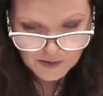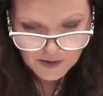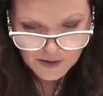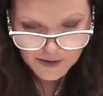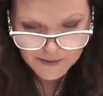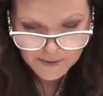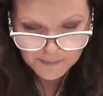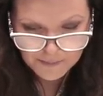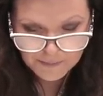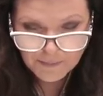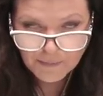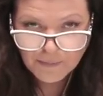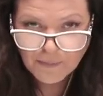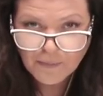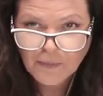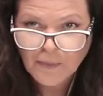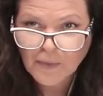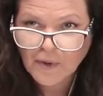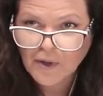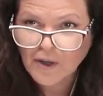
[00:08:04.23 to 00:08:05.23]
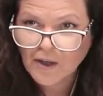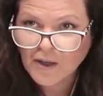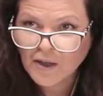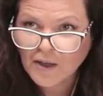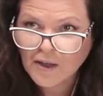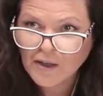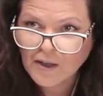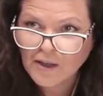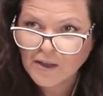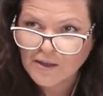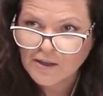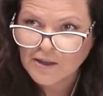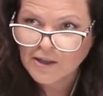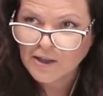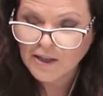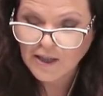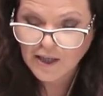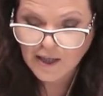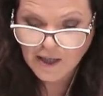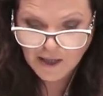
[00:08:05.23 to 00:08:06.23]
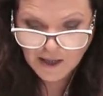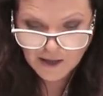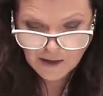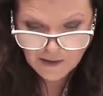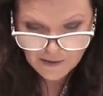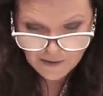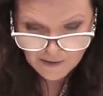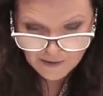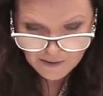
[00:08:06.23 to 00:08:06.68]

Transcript: Look at him. He's looking at you.